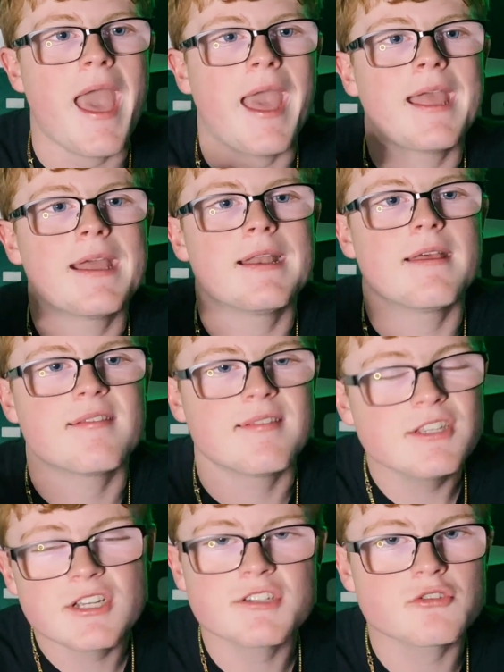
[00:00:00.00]
And
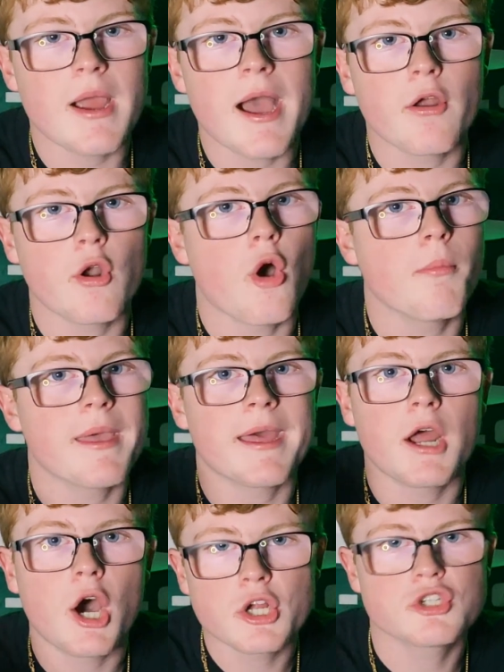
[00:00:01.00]
C.J. Stroud only had
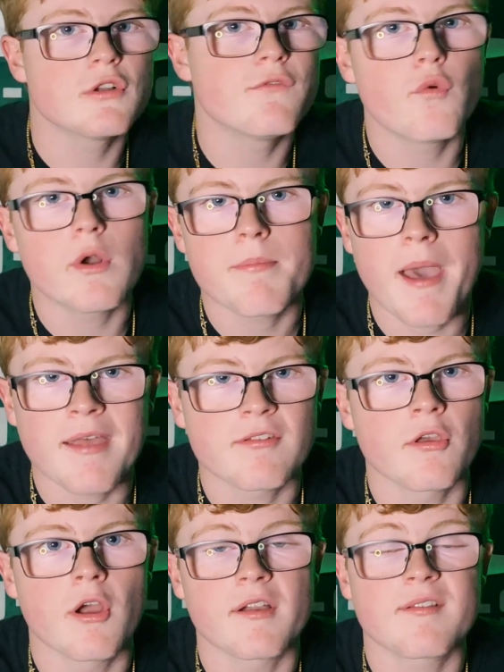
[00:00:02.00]
140
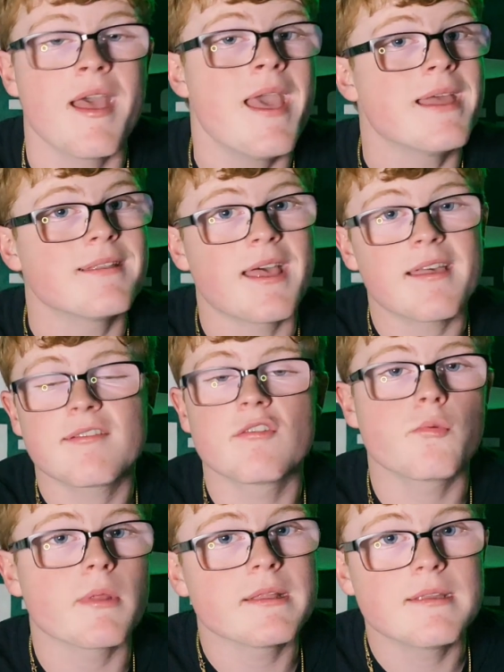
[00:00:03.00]
passing yards.
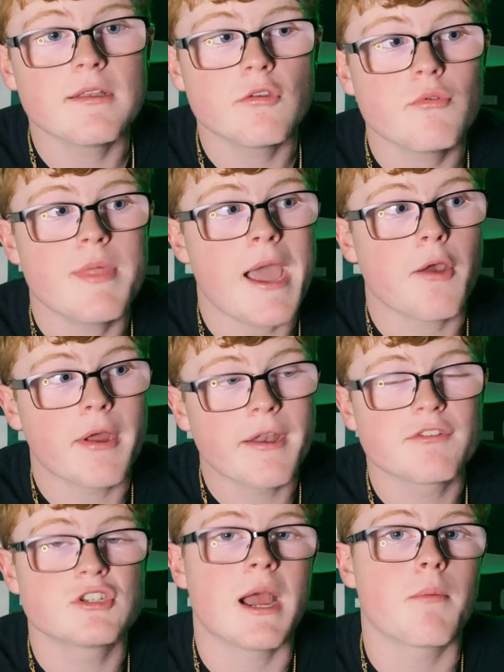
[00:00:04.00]
Texans really didn't do that great
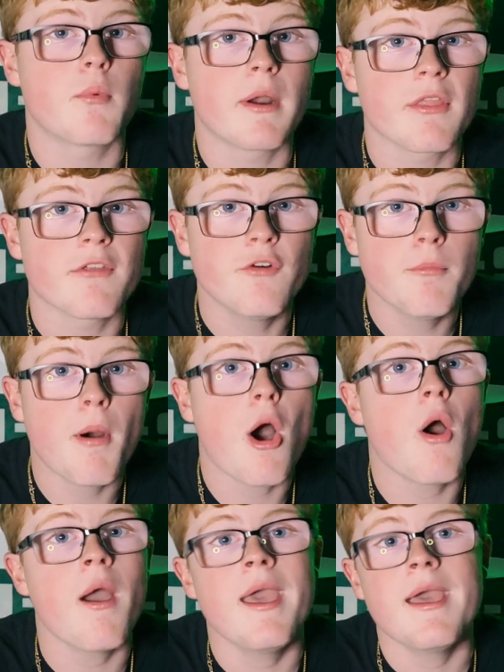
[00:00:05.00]
of a job running the
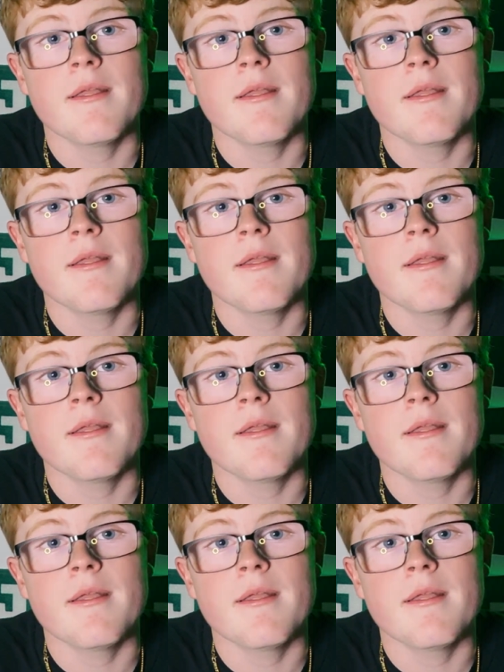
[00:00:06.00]
football.